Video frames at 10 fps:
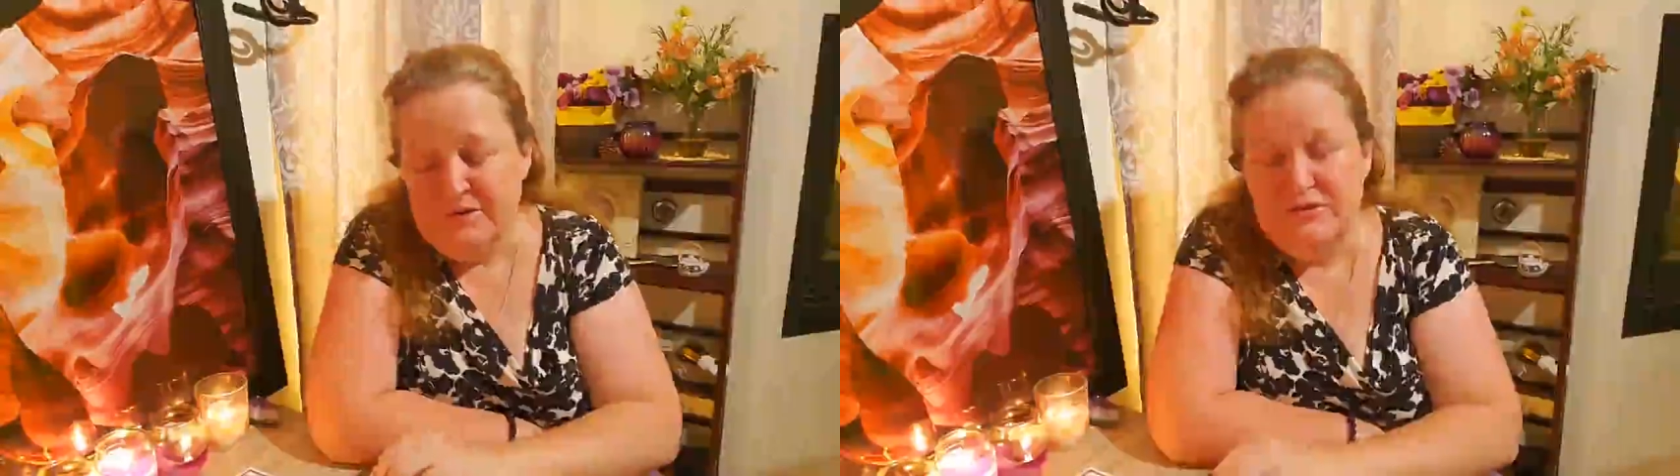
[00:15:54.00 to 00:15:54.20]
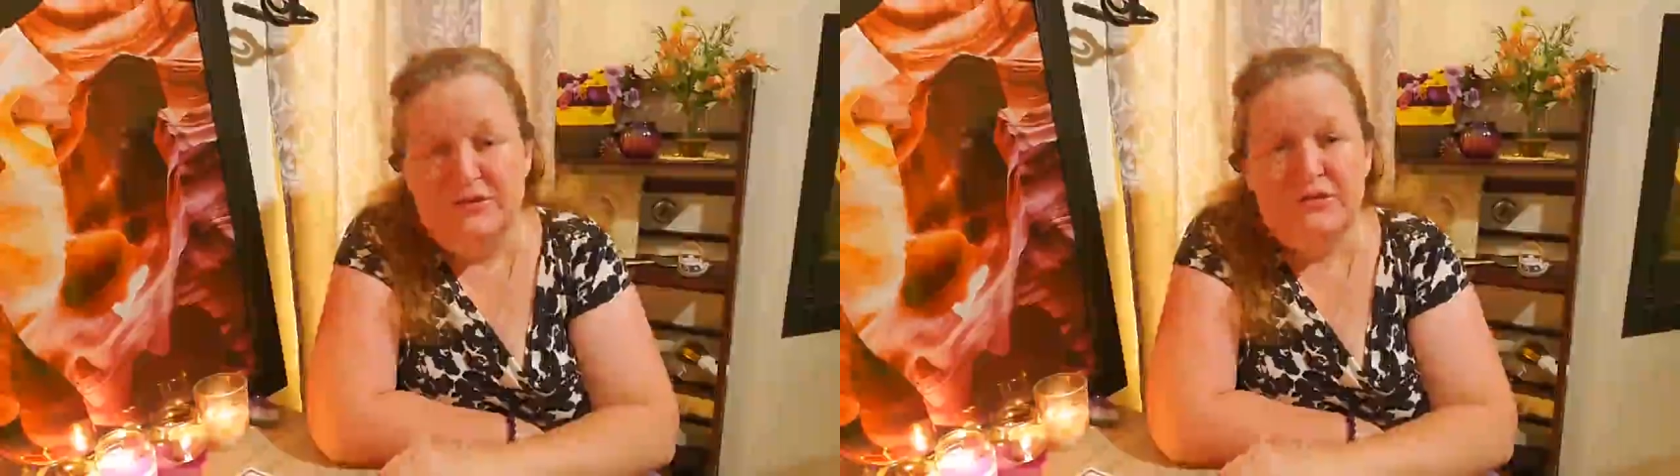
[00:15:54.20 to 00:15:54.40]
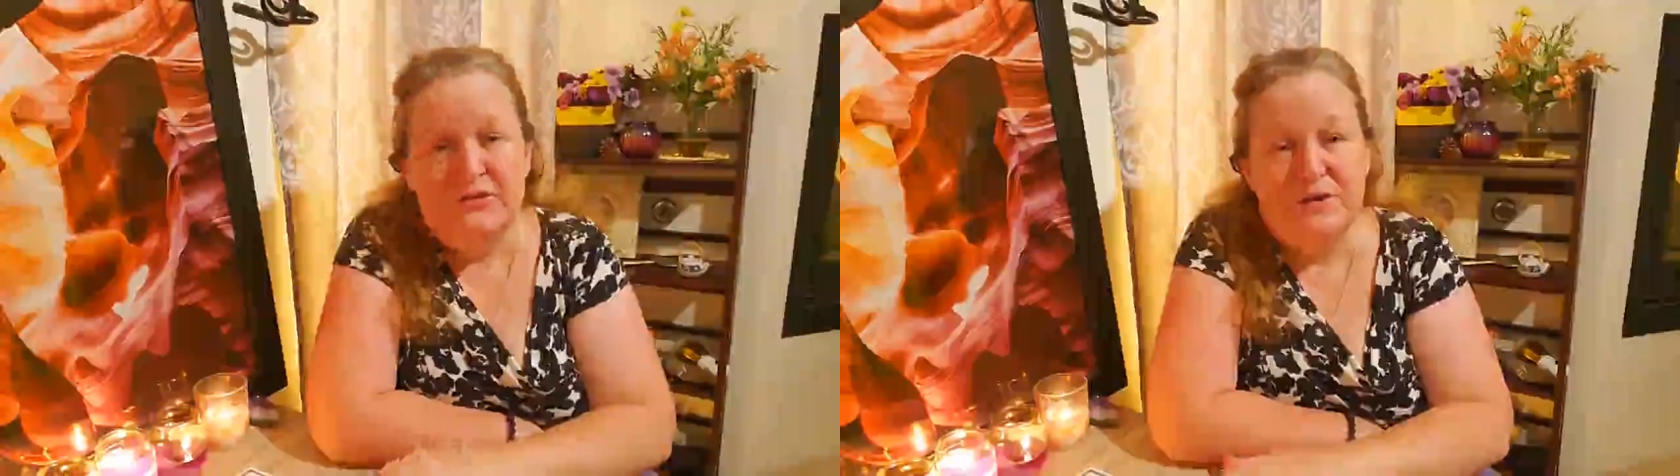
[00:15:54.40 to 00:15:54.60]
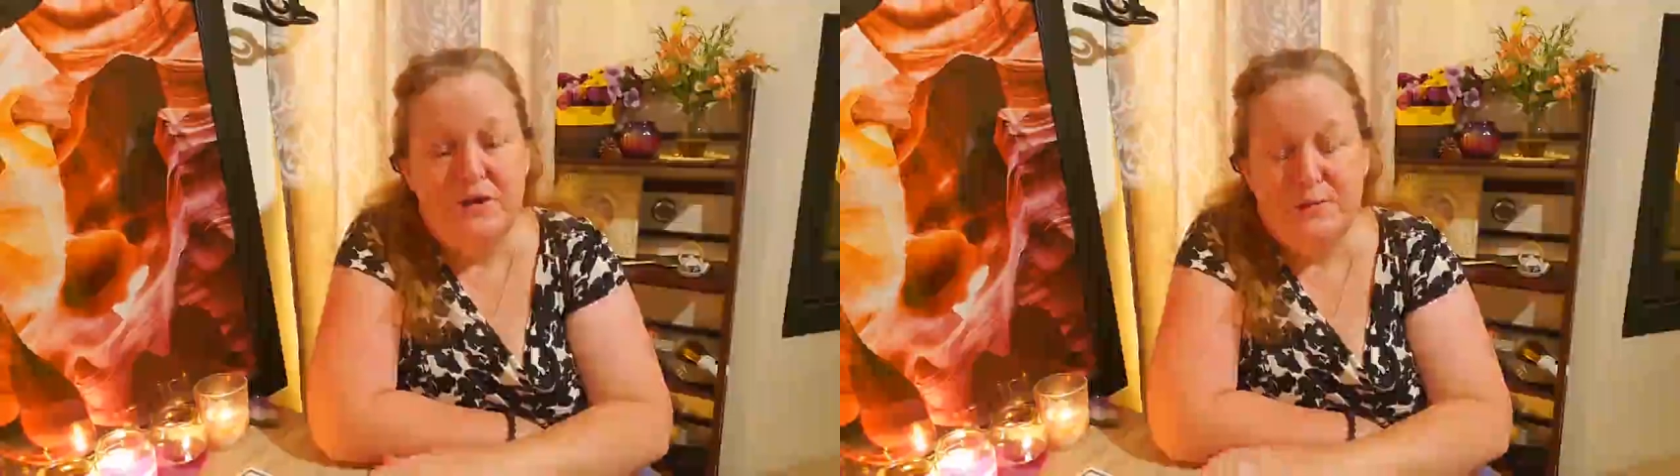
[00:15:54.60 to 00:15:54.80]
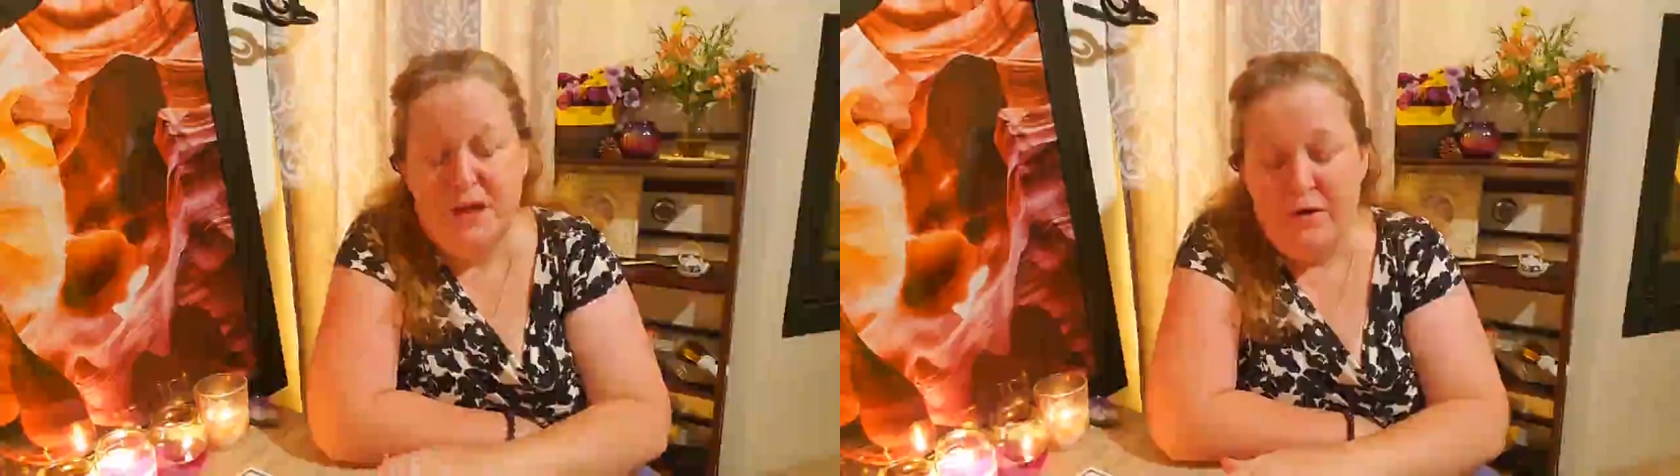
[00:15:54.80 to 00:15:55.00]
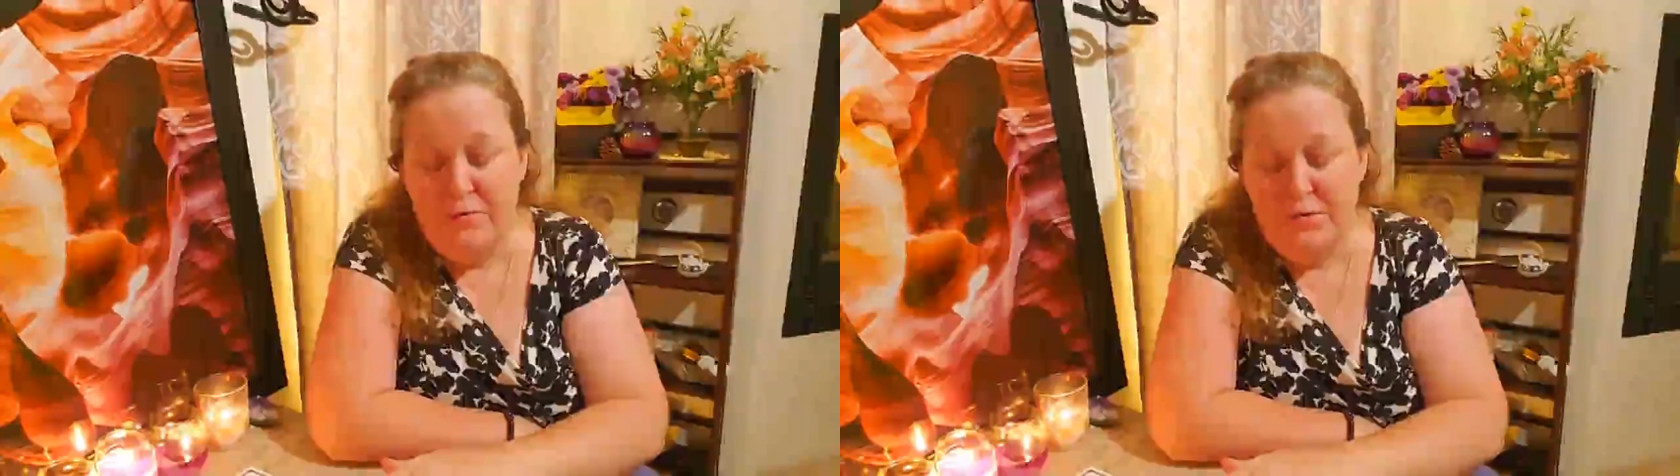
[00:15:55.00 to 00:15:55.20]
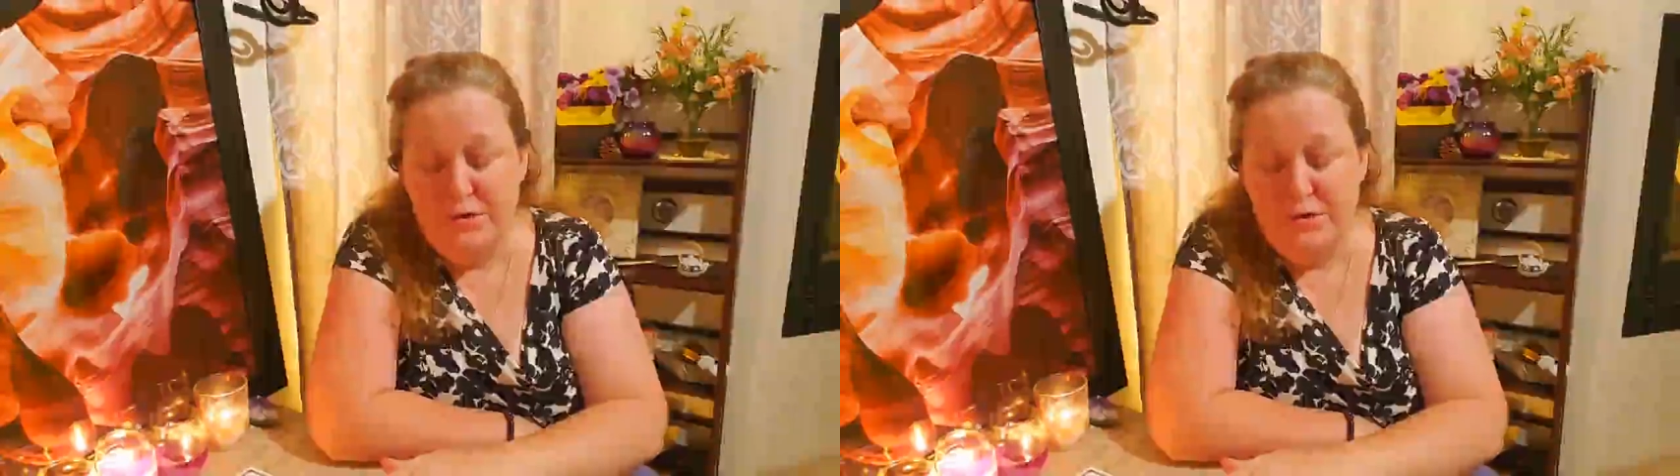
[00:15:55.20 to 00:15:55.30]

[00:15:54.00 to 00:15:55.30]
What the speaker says: to help